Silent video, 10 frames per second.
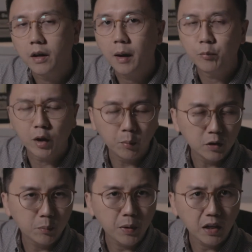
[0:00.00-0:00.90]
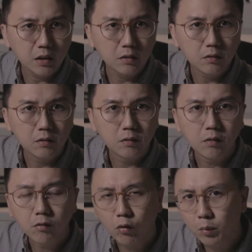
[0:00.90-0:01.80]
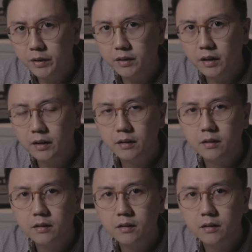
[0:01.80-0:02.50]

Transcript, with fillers: abdominal pain, vomiting,